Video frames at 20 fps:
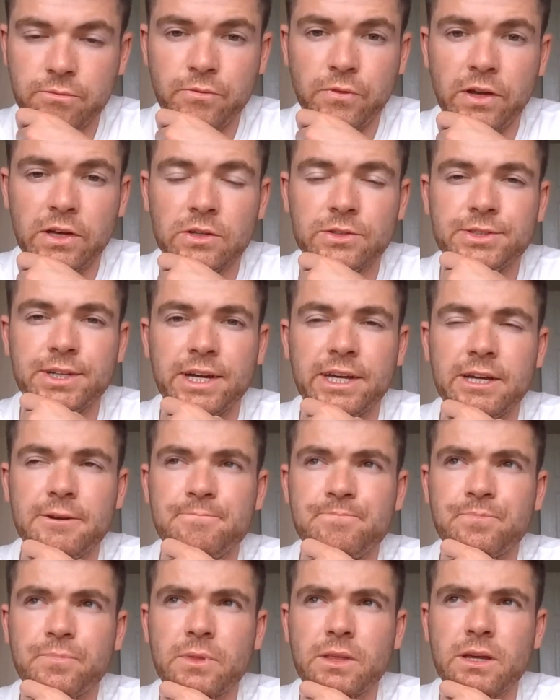feels like
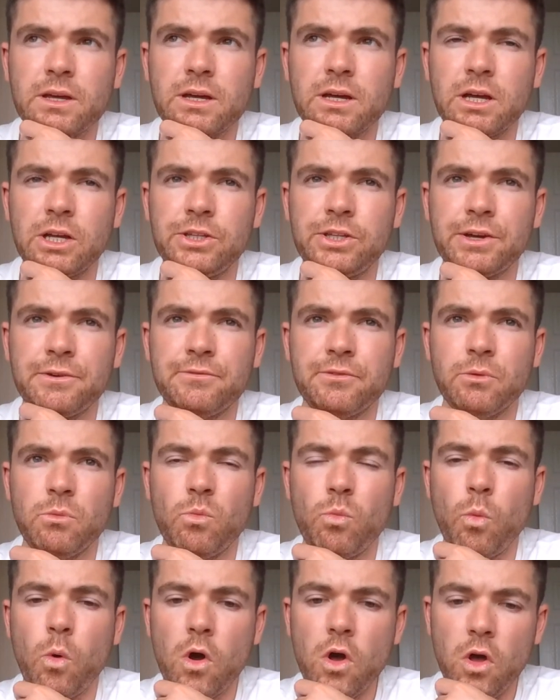a
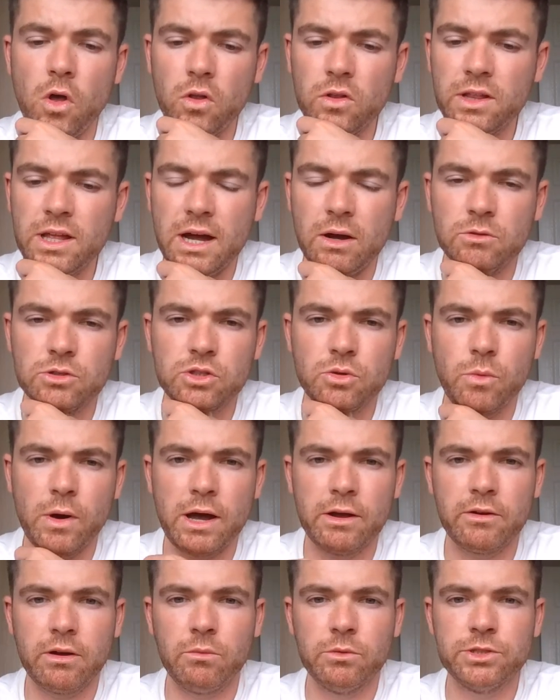different world now to
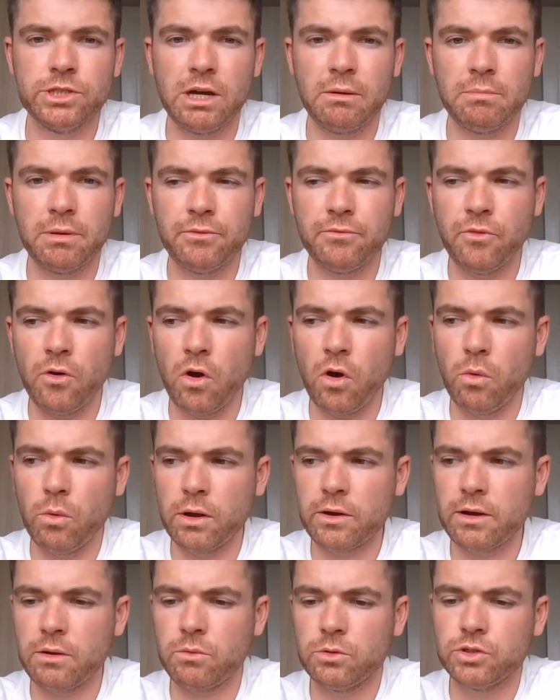where I was at before,
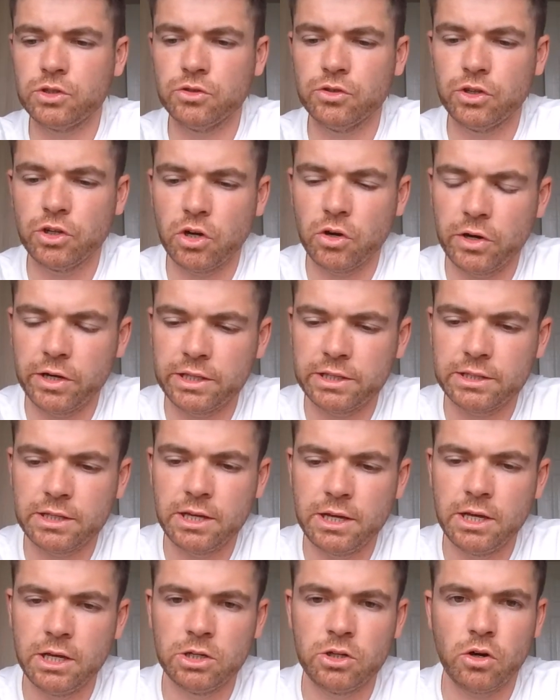where I was undergoing
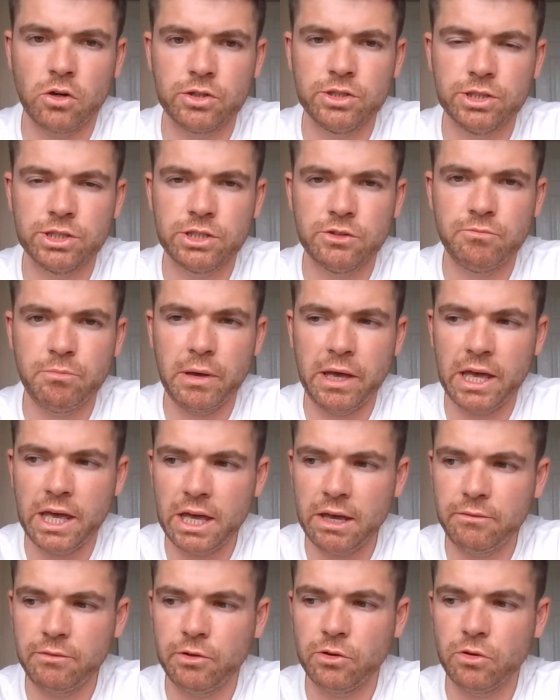cognitive
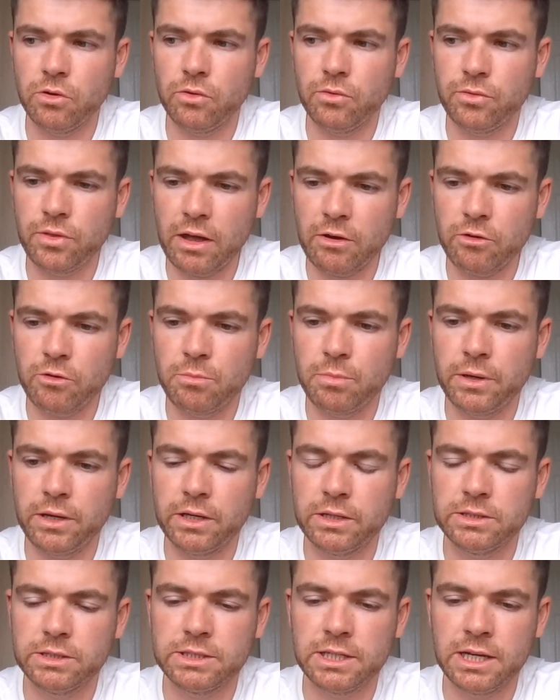behavioural therapy
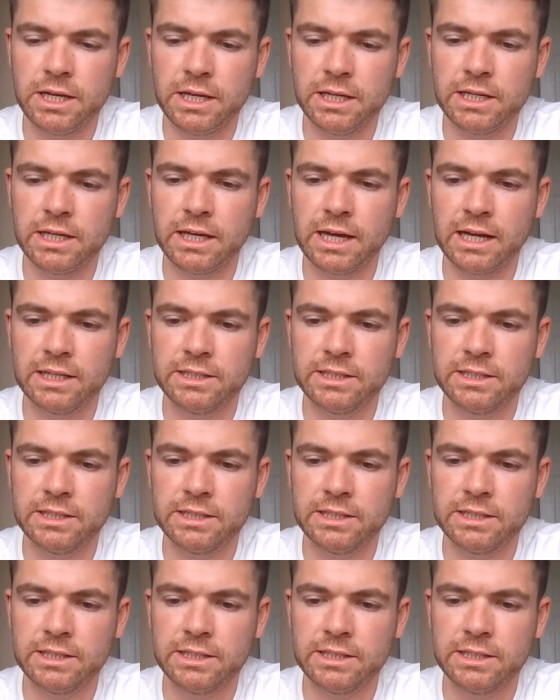and taking